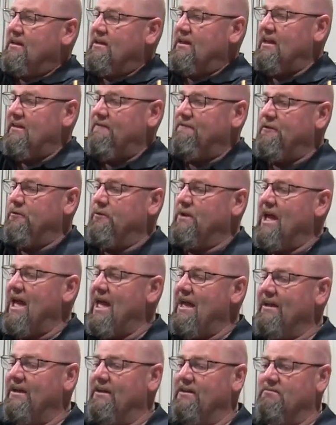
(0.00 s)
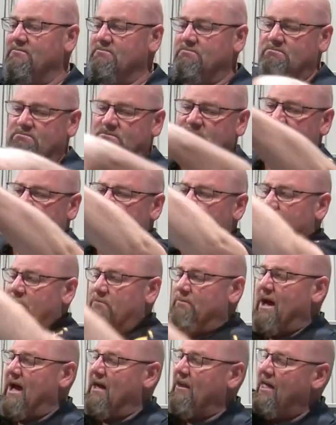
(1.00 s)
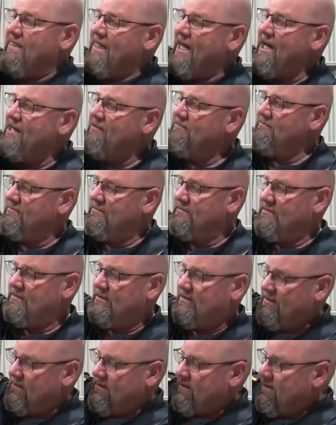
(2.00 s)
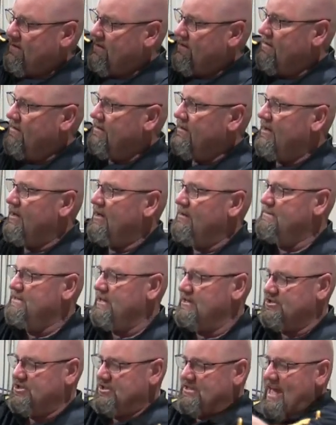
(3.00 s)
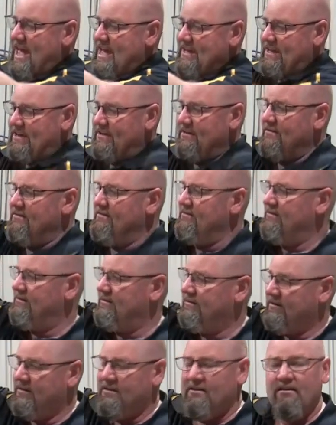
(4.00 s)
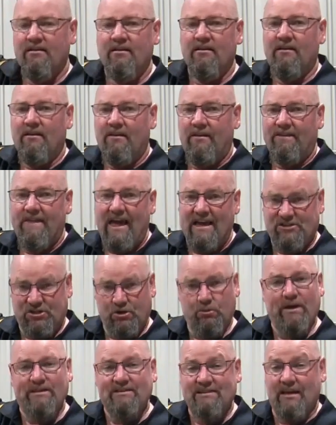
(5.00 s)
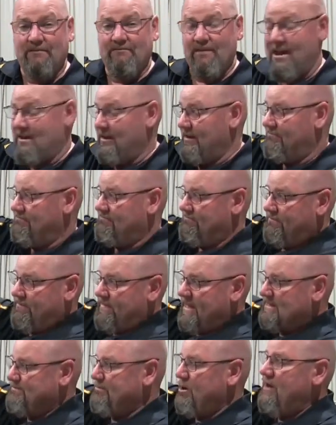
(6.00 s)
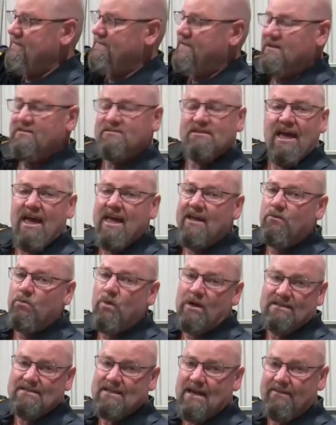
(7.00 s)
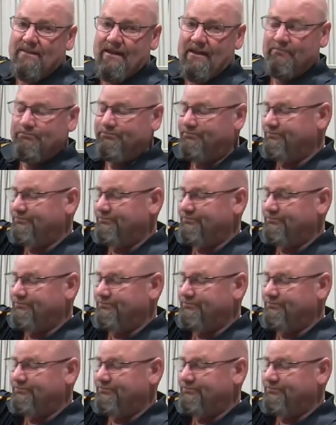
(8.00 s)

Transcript: If you were to hang it just over a bar like that, so it's just hanging, that's your 1 ton rating. That's perfect to hang 1 ton there.